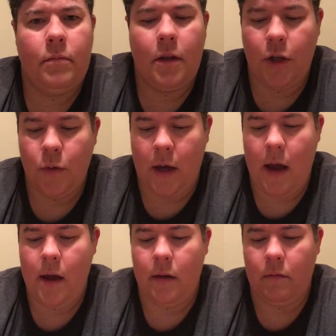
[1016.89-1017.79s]
in the
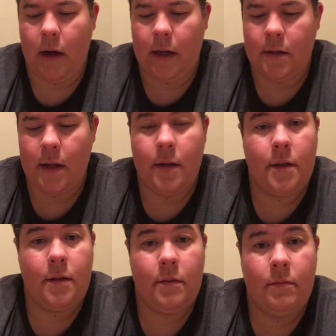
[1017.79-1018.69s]
UK, I guess
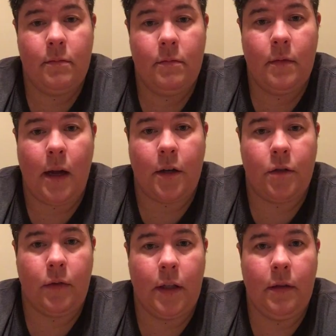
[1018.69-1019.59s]
that's
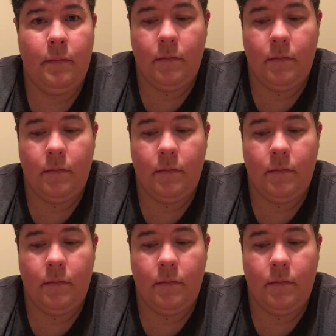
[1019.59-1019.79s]
actually really